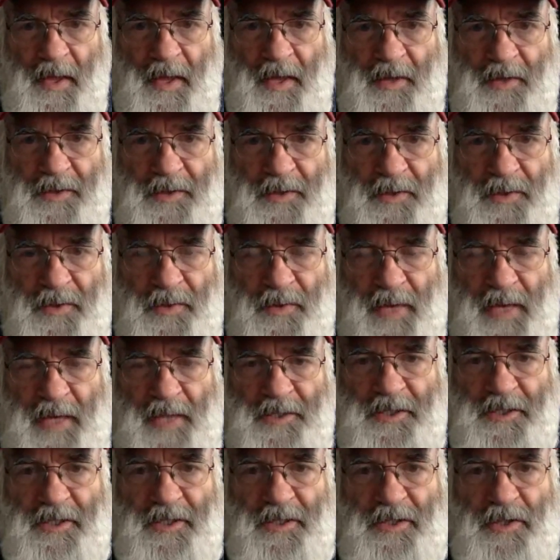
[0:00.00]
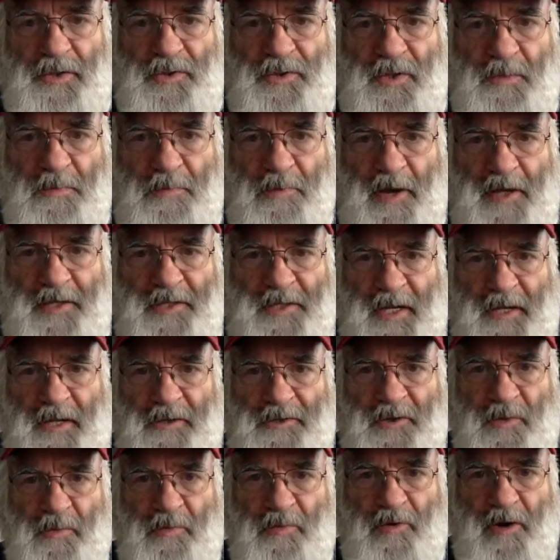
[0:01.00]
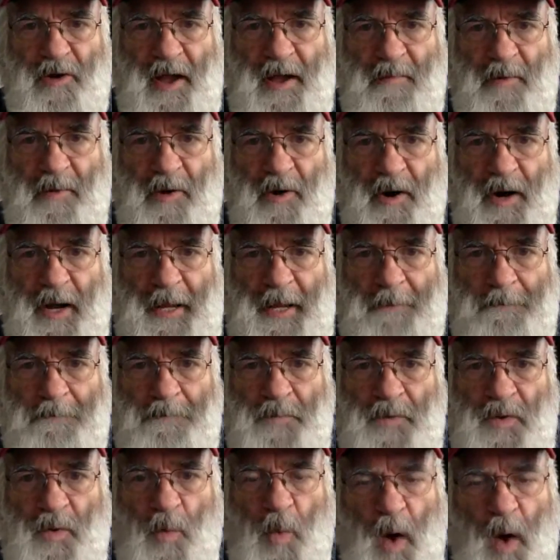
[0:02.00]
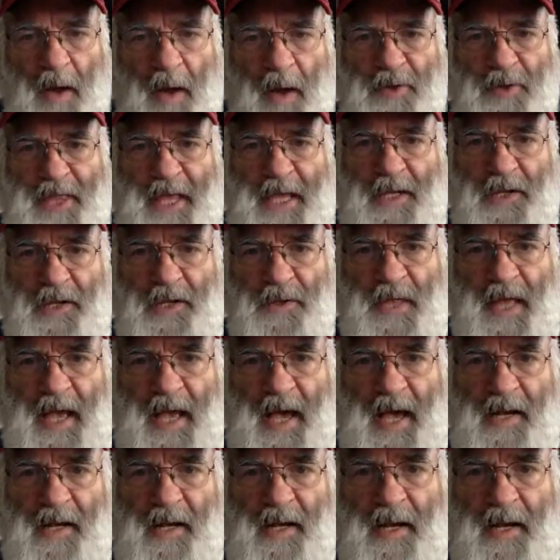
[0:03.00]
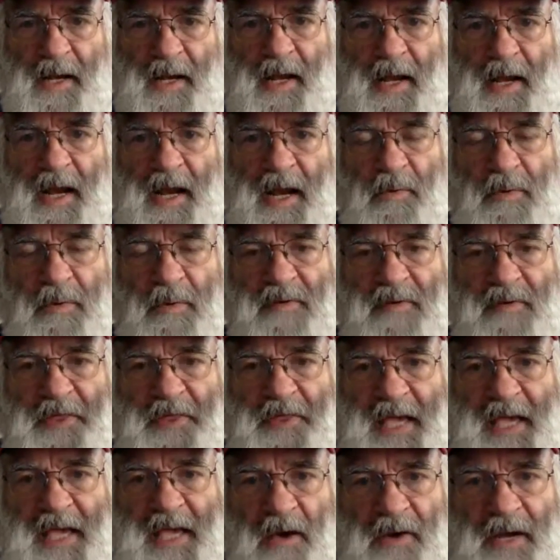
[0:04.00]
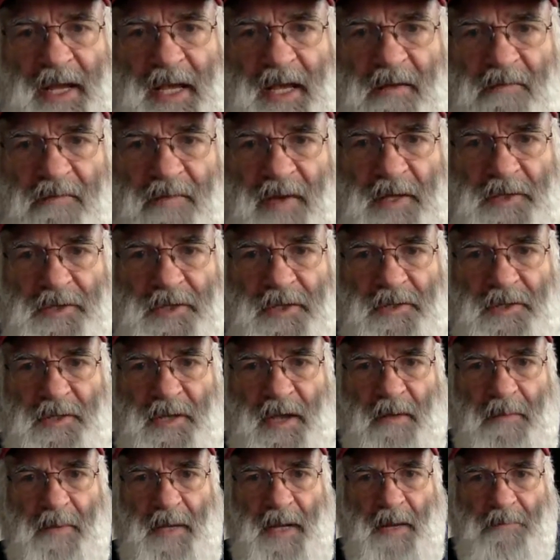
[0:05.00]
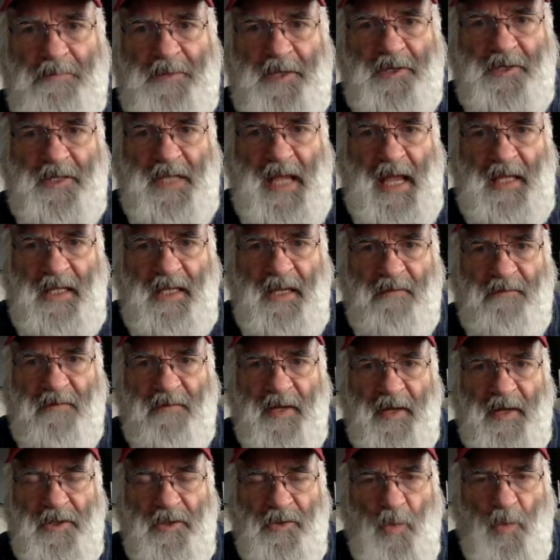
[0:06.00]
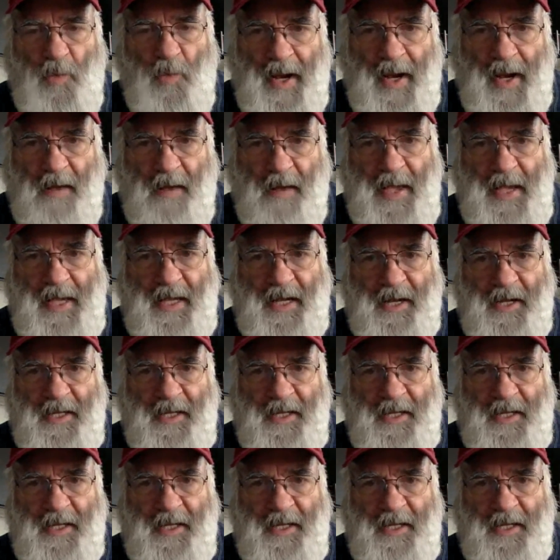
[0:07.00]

to institute the presidential primary. Why would they do that? Here we've got the county conventions coming up, the state conventions. Why not make it a